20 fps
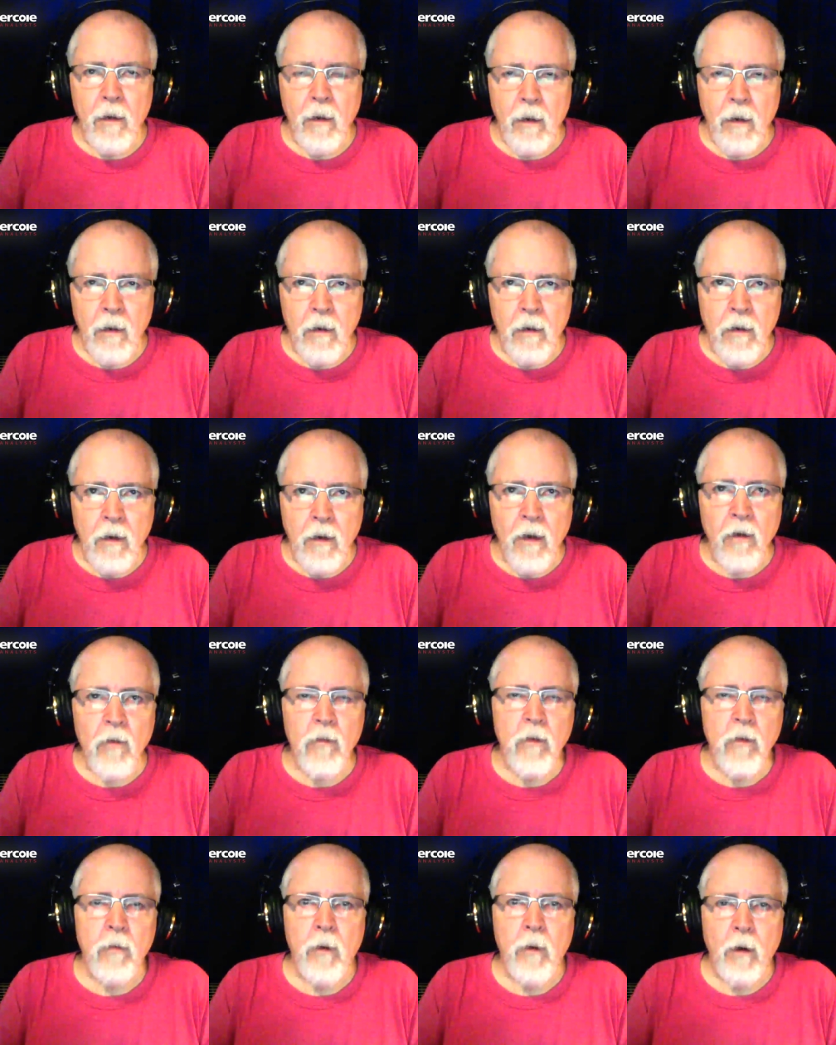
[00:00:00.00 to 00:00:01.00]
none
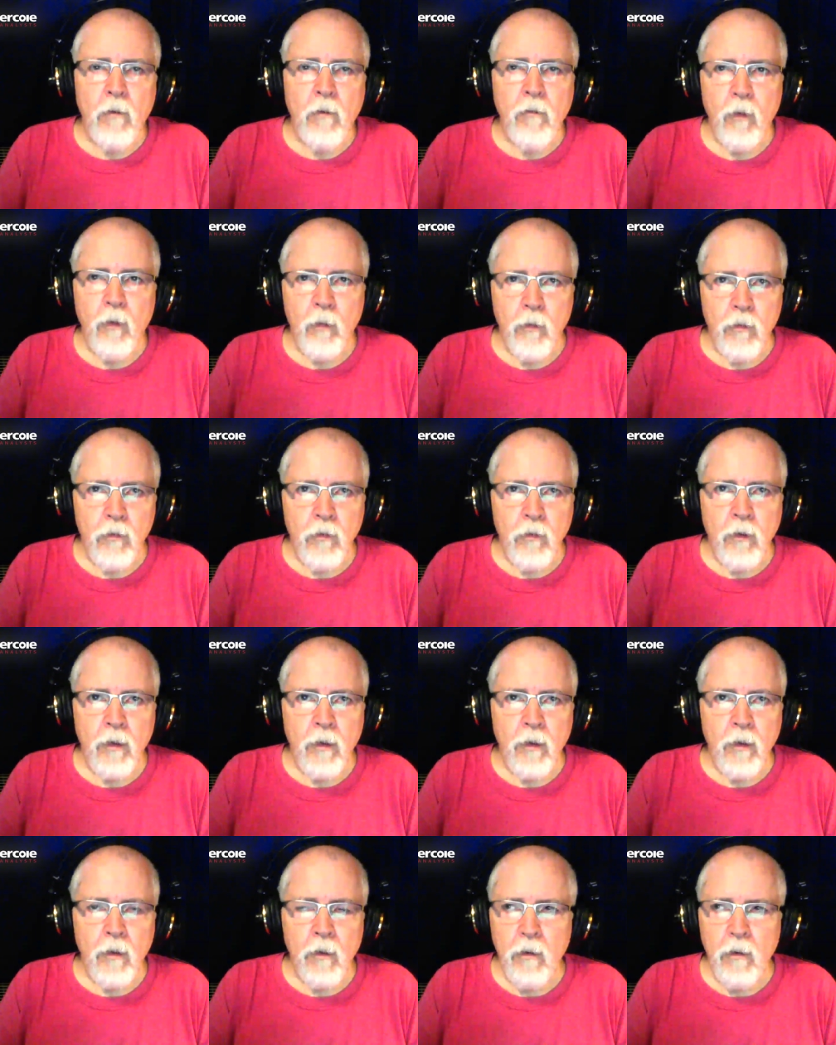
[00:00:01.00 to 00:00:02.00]
of them are
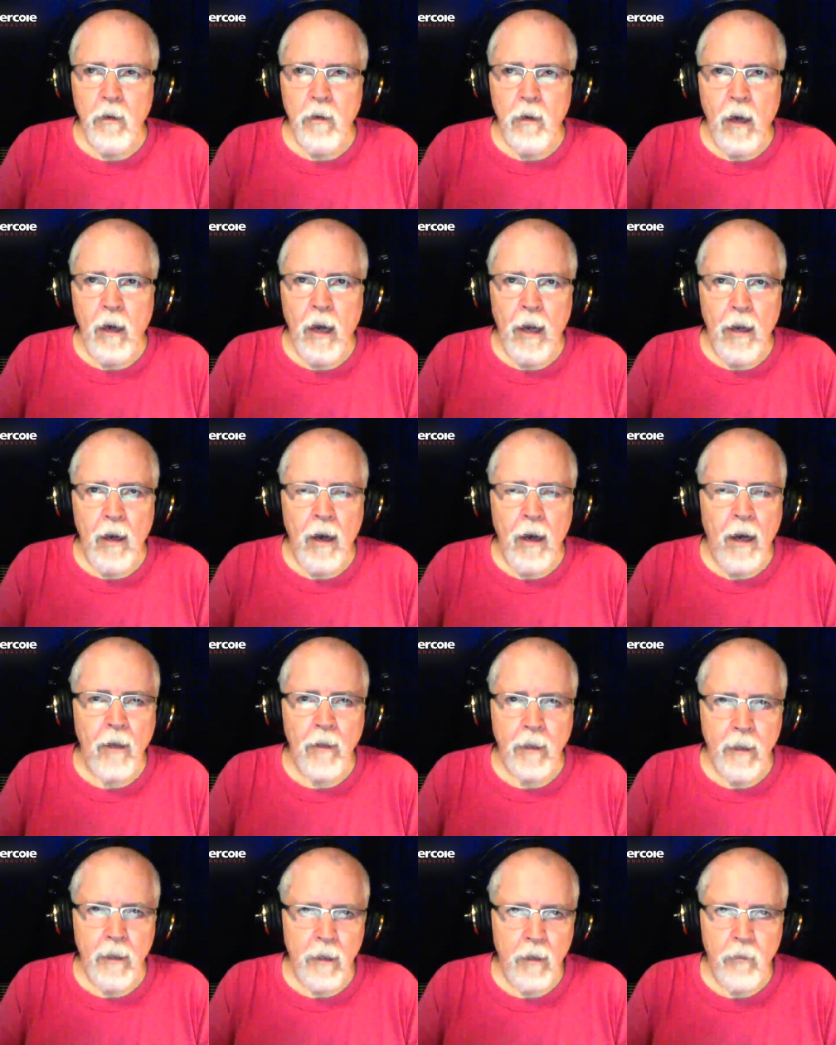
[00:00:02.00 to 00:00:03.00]
focusing
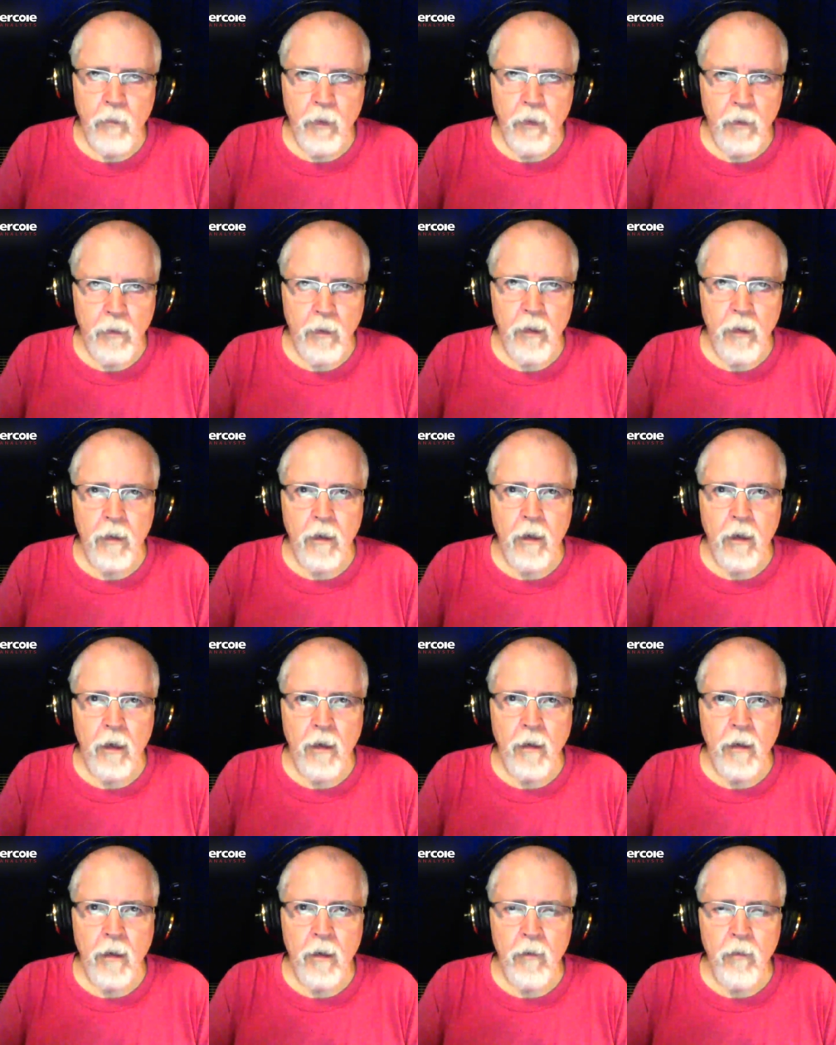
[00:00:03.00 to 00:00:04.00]
highly enough, I think,
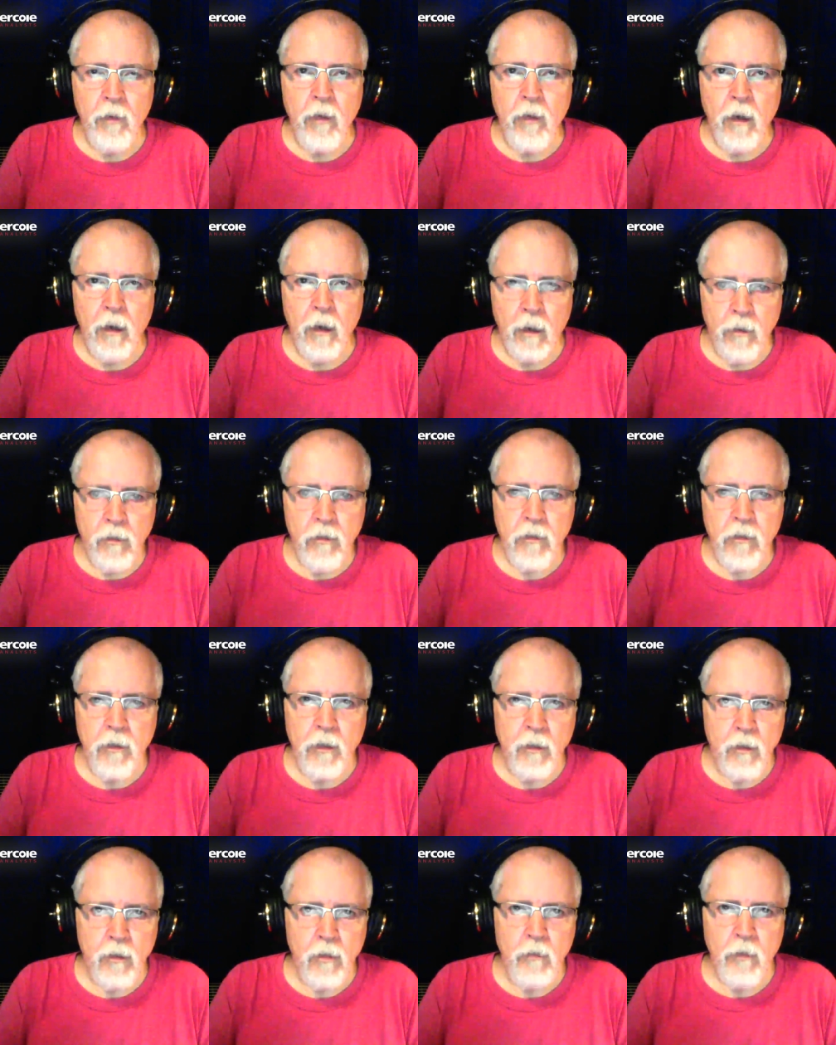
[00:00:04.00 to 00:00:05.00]
on giving us,
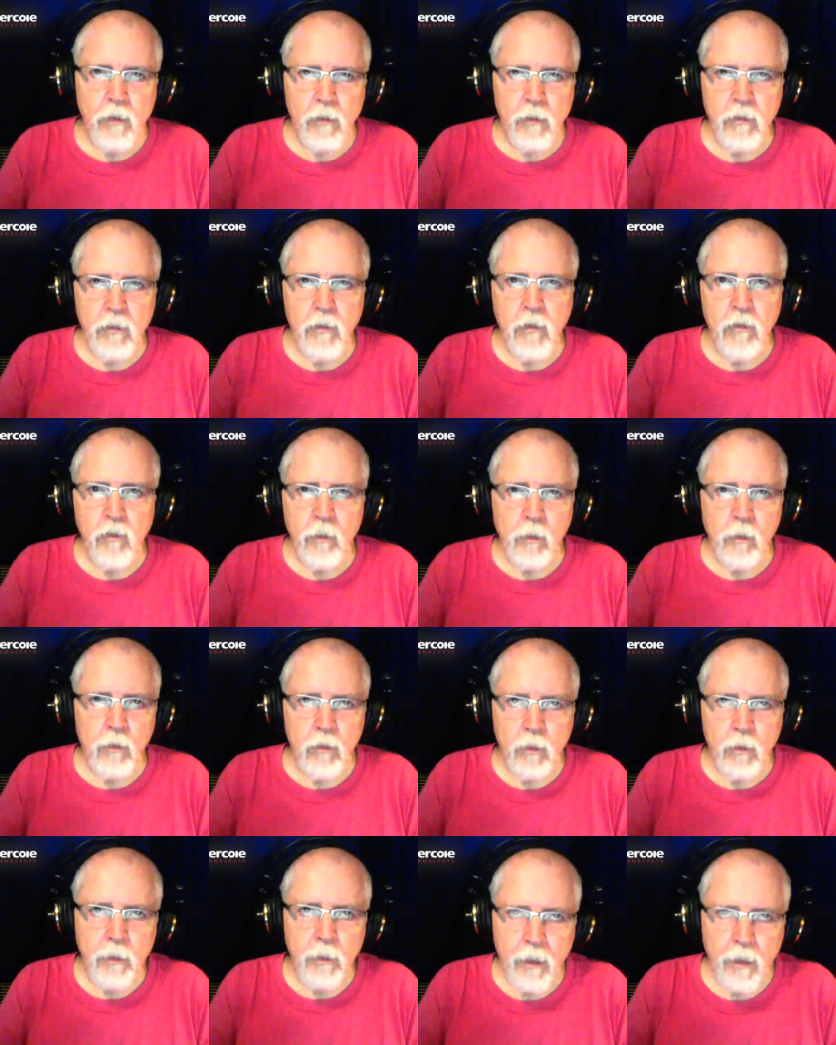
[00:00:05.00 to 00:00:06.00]
each of us, the tools
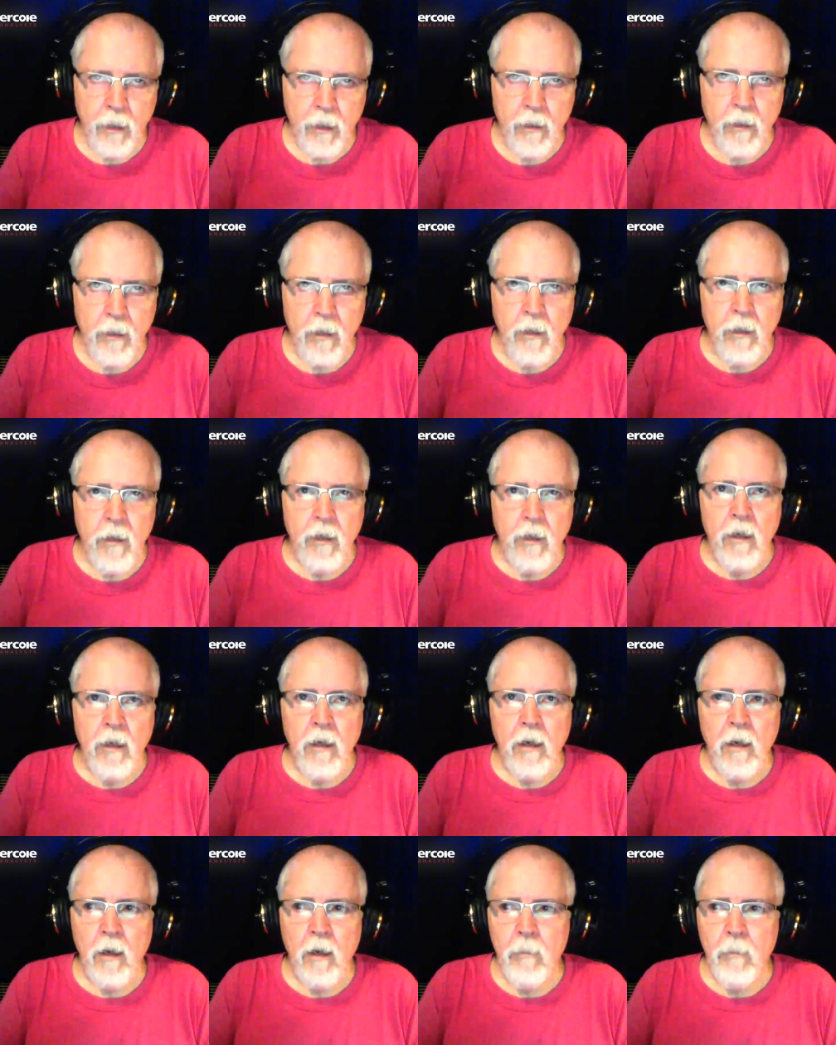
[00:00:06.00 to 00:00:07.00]
that we need.
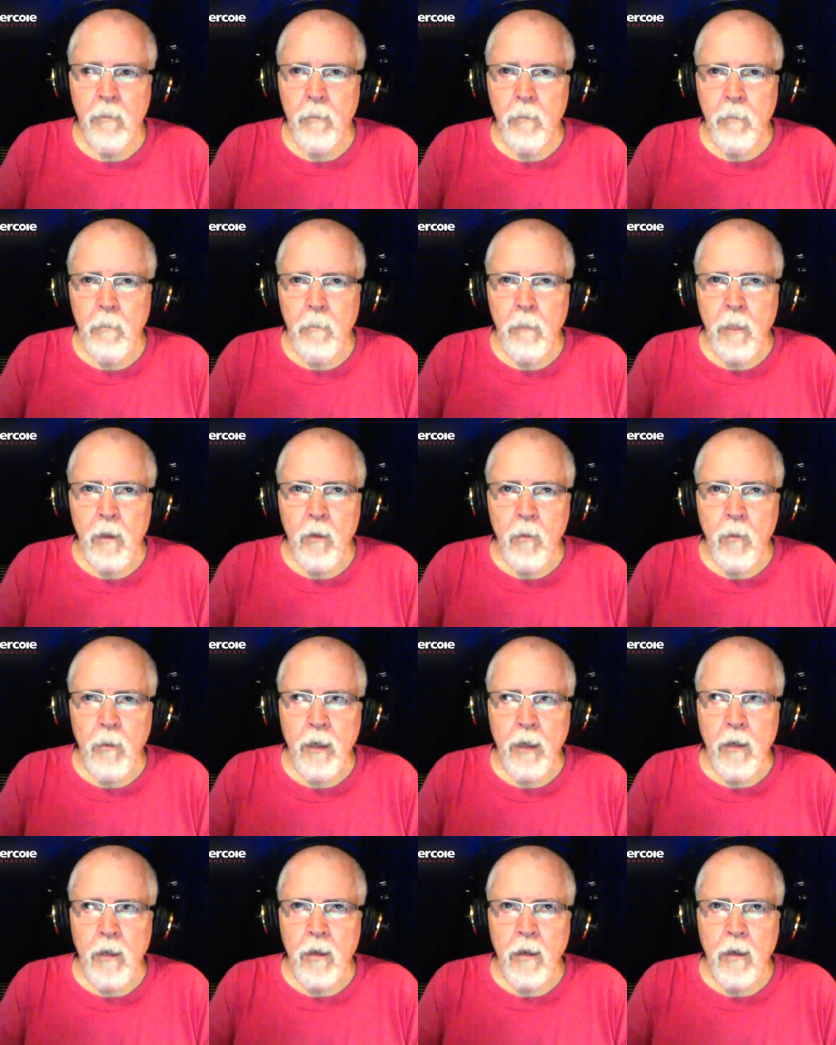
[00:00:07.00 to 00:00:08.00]
Um,
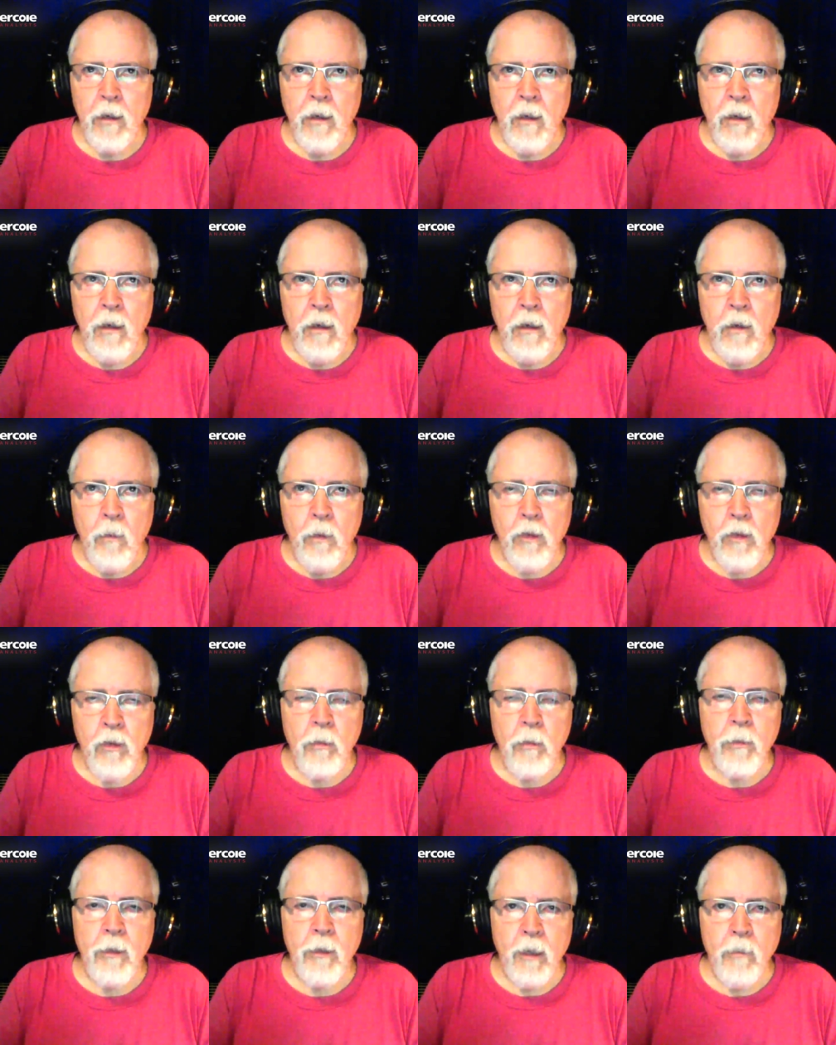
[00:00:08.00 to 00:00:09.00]
we we
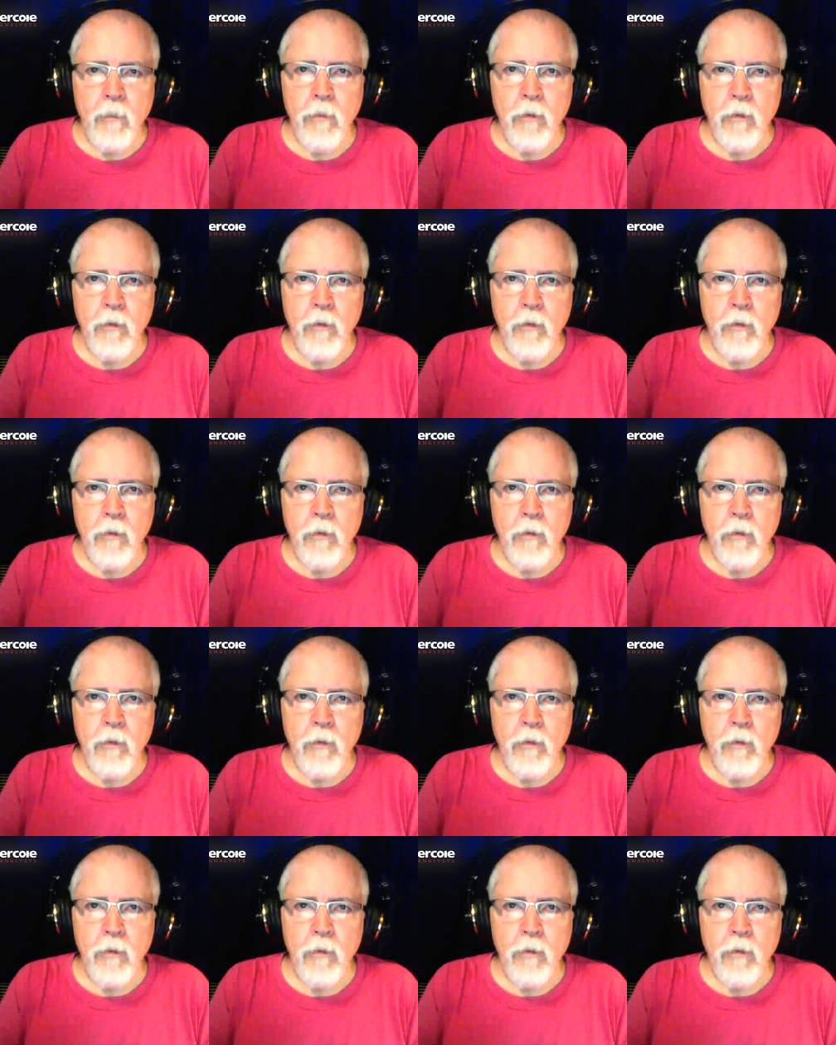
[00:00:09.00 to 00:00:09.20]
should be able